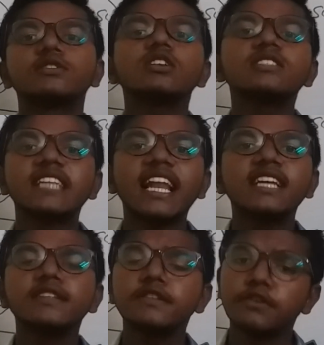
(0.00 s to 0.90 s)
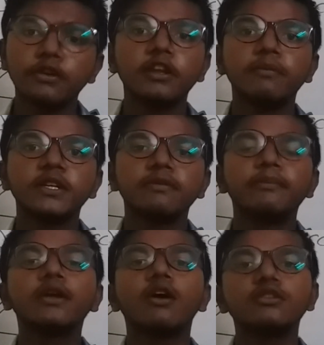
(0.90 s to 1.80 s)
Just challenges your limit,
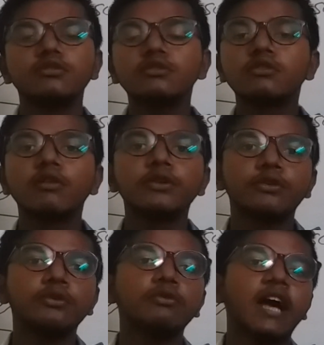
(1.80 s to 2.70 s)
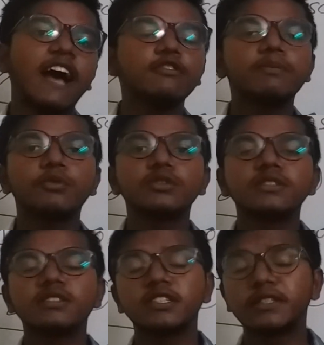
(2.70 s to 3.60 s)
because you don't know, you have the
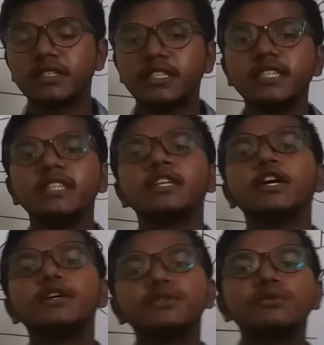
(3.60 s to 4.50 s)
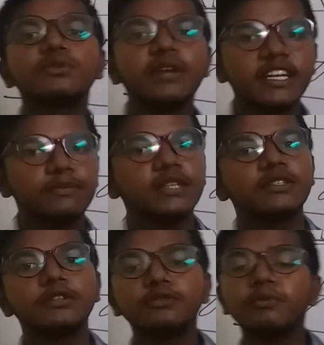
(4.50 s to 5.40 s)
potentiality to create
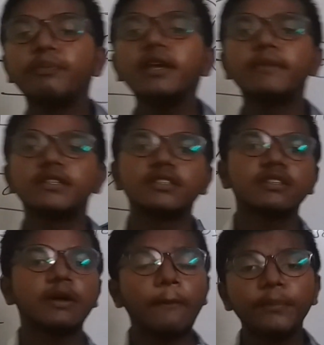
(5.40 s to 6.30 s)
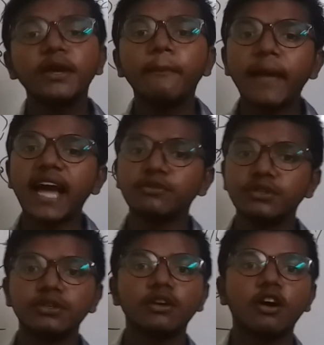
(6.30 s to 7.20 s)
better, to be better. Be a man
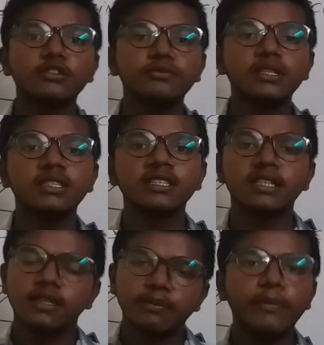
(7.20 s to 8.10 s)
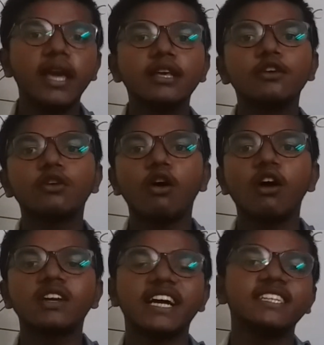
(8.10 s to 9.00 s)
with reckoned with. Make your
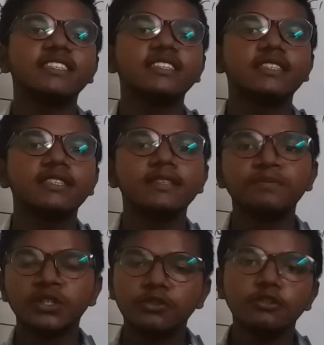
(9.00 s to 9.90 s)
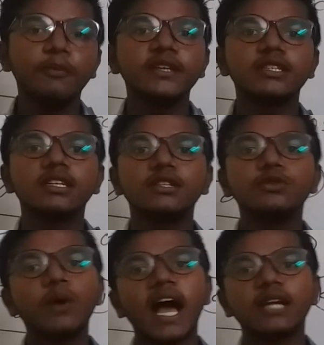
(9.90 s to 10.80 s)
own identity. Do better,
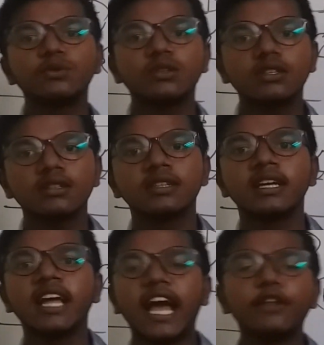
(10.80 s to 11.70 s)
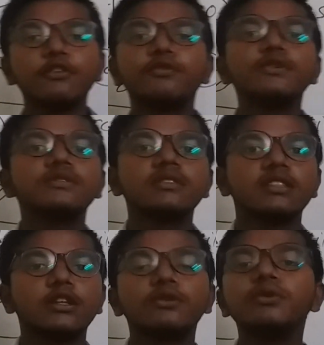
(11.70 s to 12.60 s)
do hard work, and you feel
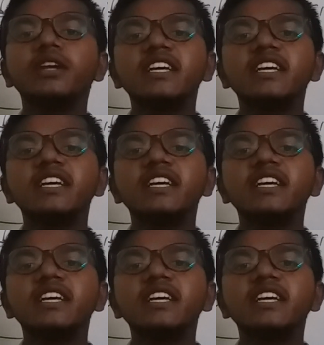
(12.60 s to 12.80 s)
the good